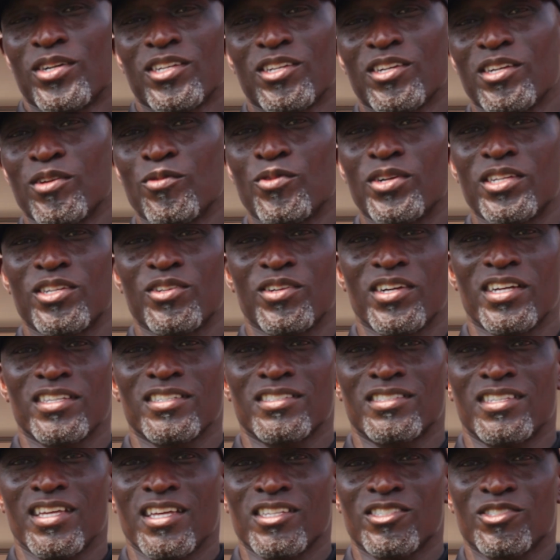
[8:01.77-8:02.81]
wasn't no
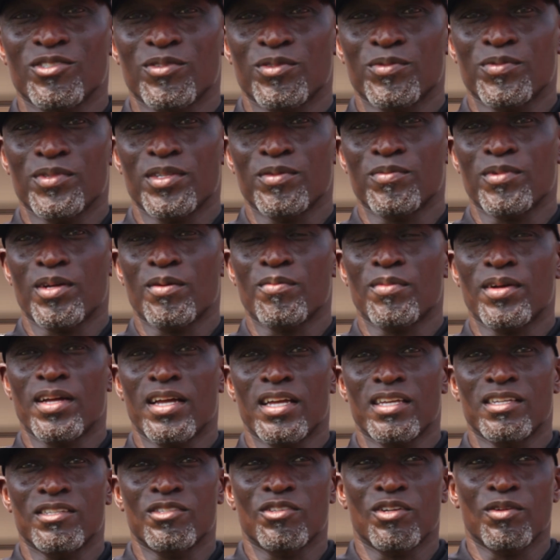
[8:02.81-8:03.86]
hesitation in my
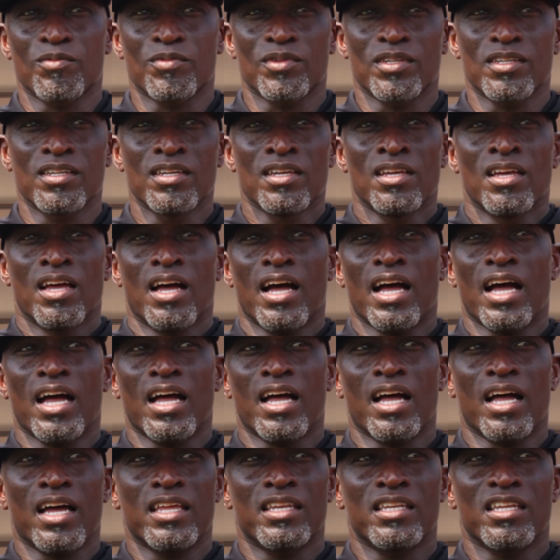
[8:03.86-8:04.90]
mind. You know what I mean?
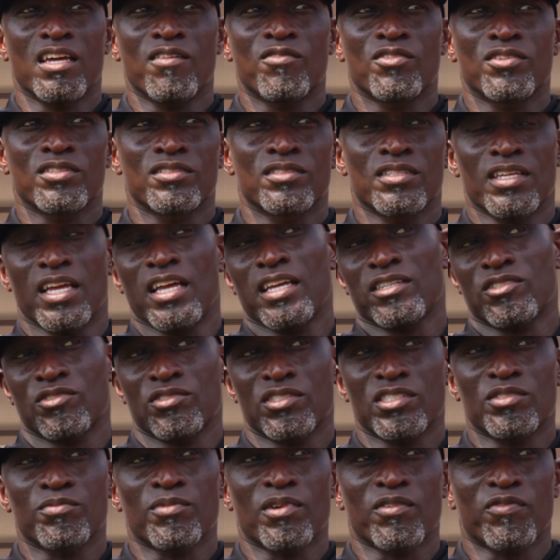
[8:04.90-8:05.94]
I never
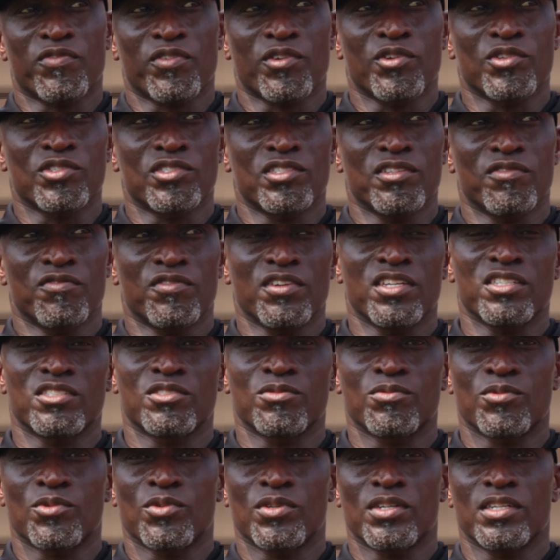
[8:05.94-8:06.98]
actually. This is my first
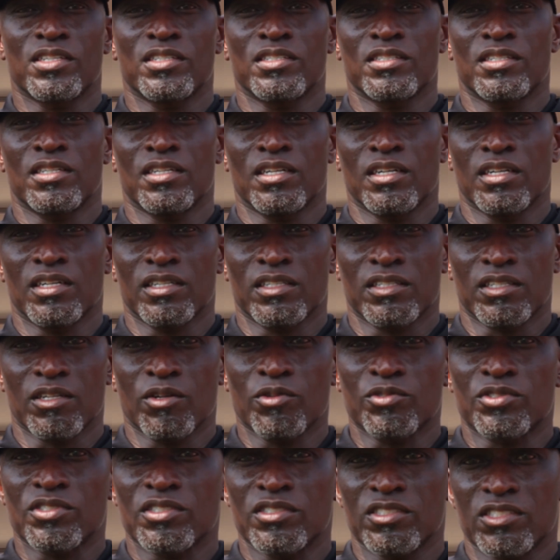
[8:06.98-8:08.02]
Division I
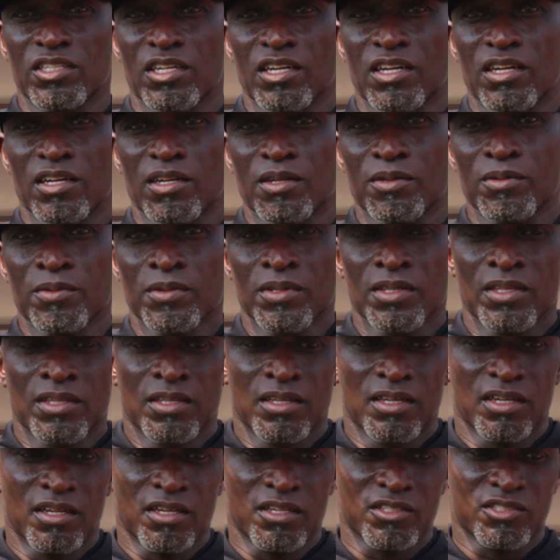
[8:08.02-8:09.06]
coaching job,
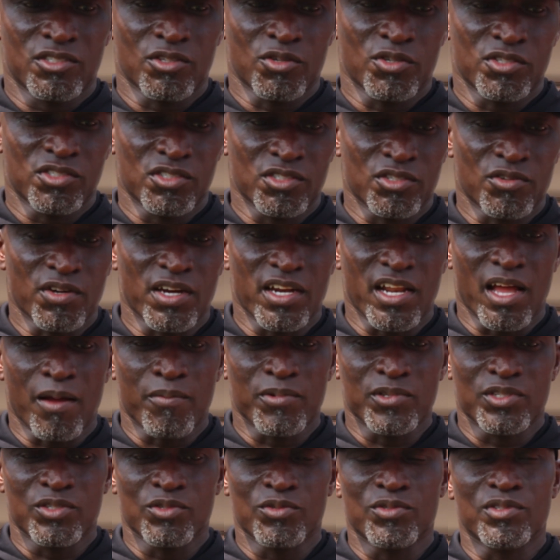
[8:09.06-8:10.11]
okay. So it's a great
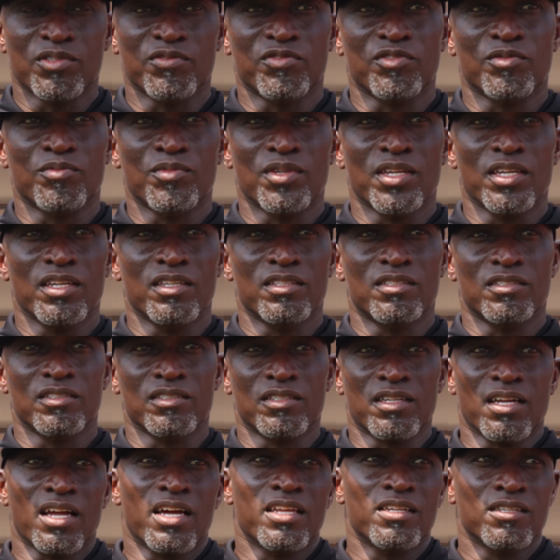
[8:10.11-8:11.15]
opportunity for me
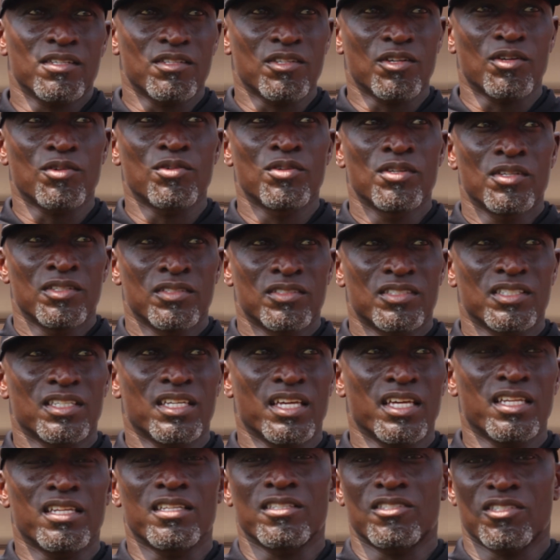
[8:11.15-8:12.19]
to kind of, you know, to
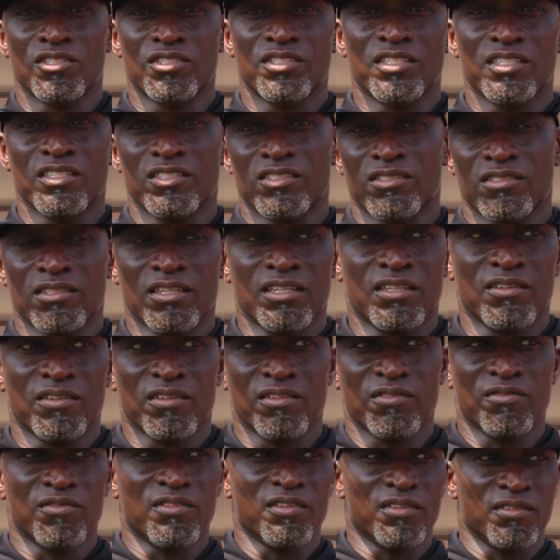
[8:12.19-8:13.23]
get into this
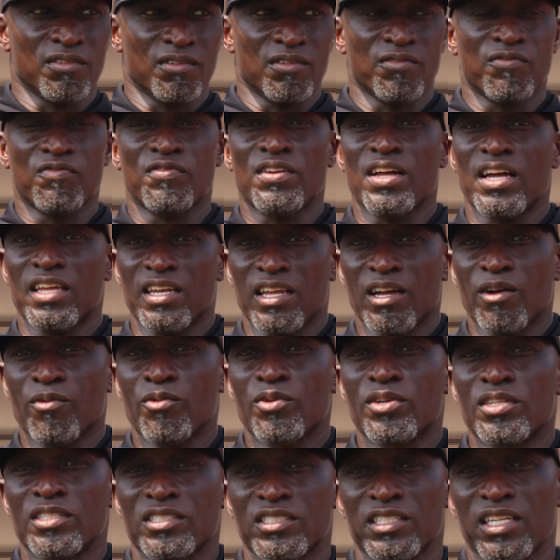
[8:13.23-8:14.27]
and find out
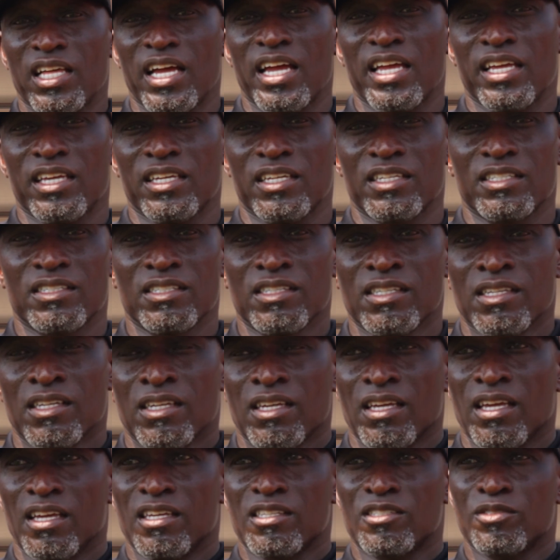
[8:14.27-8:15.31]
what it's like, and
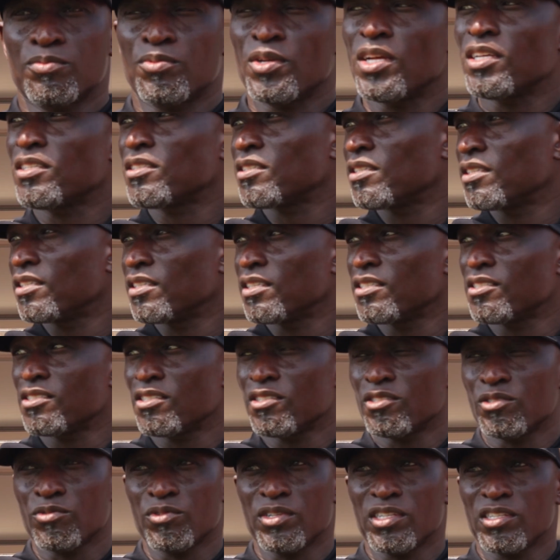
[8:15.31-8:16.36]
especially in this
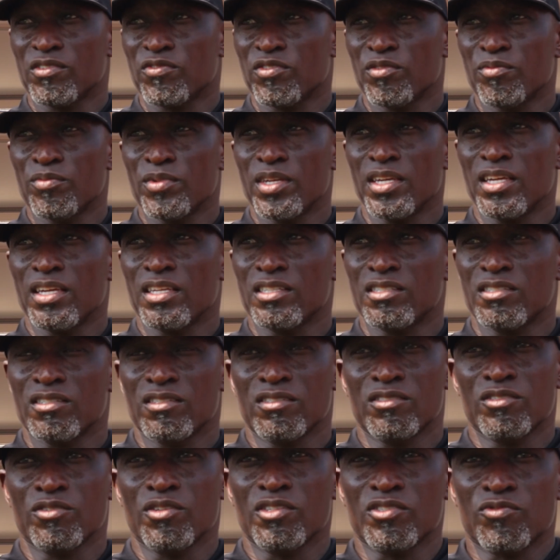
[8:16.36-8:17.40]
situation for me, it's,
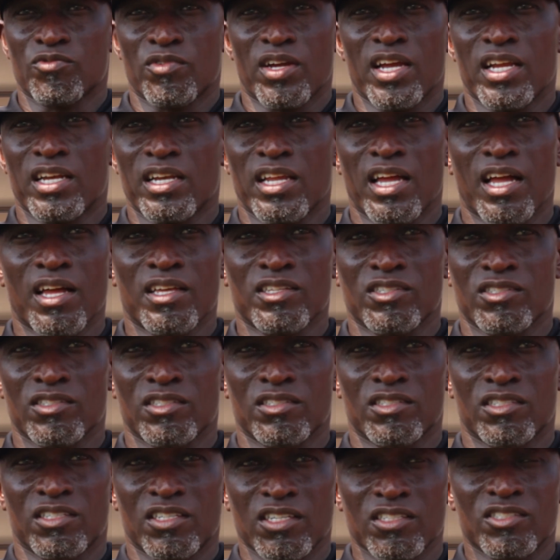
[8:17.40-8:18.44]
you know, it's right now. It's
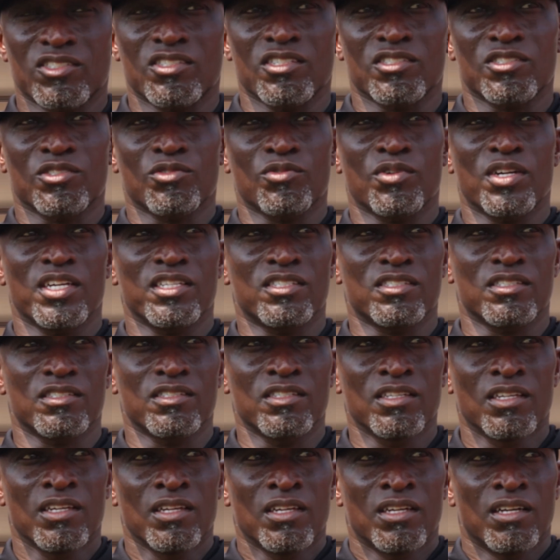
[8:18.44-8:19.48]
a good
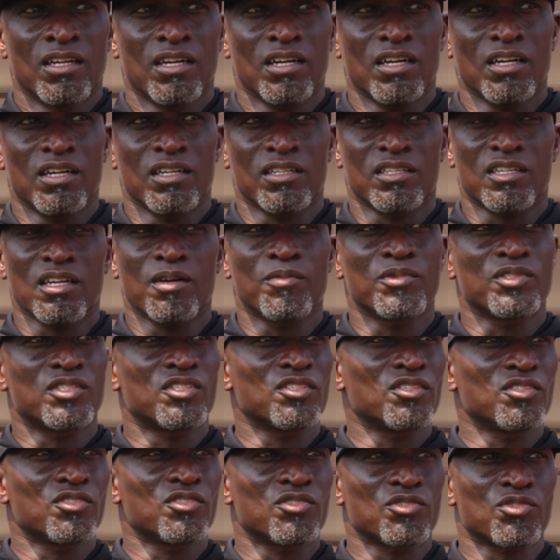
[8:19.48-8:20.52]
situation coming
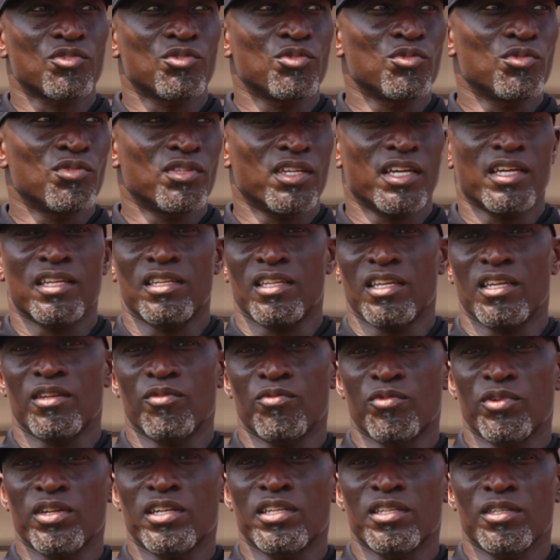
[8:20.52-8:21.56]
to a school that
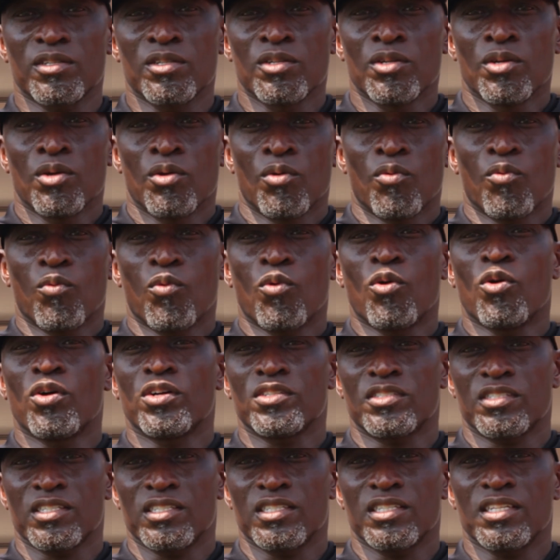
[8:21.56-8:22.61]
really
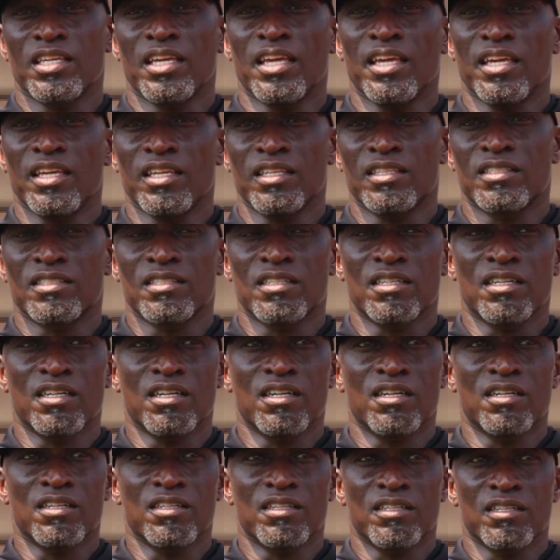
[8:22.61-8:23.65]
wants and needs
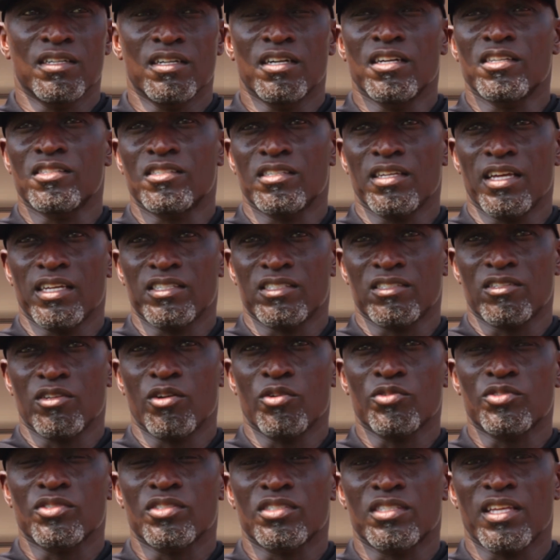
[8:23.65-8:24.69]
us as
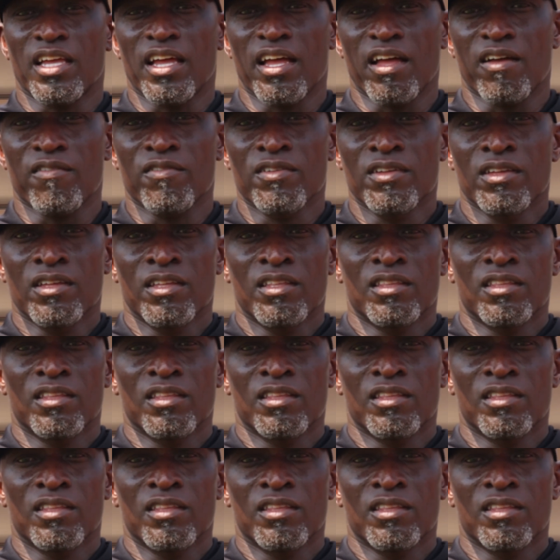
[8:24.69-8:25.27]
coaching staff.